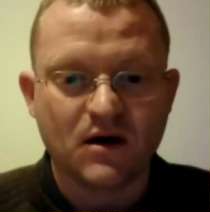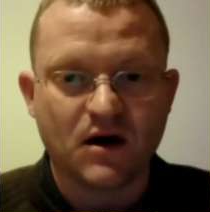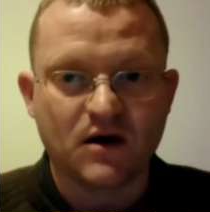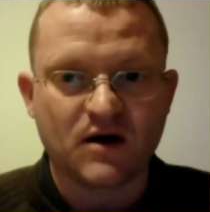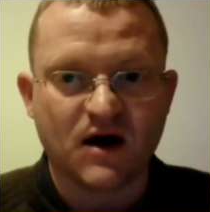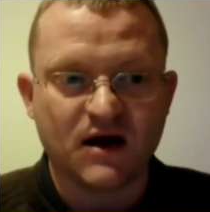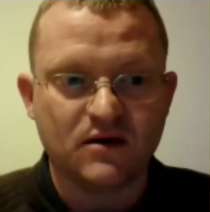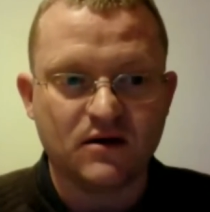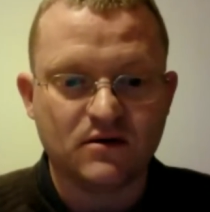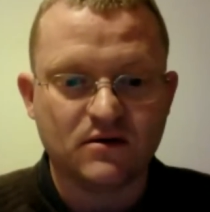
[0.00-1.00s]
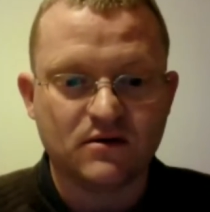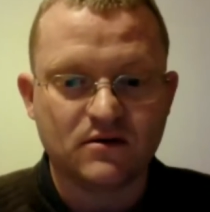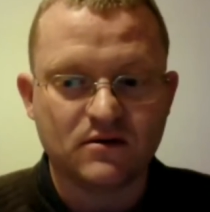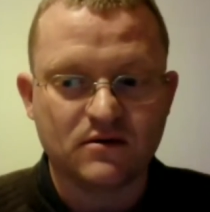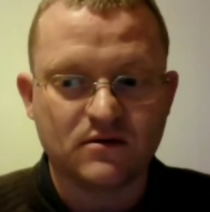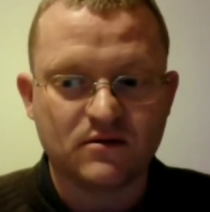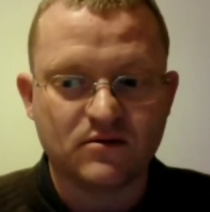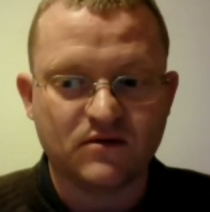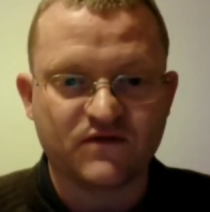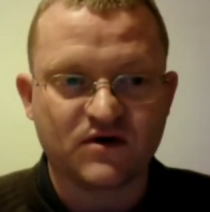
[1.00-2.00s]
Okay,
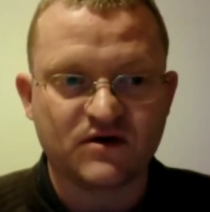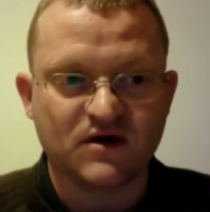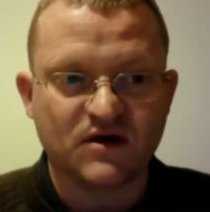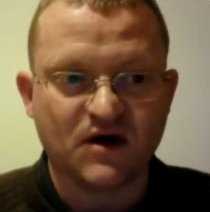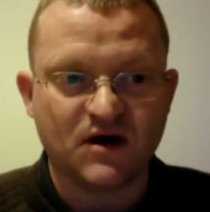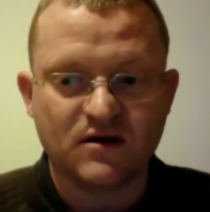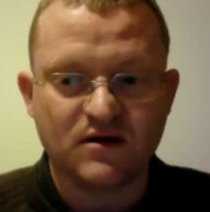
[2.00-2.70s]
we've got it there.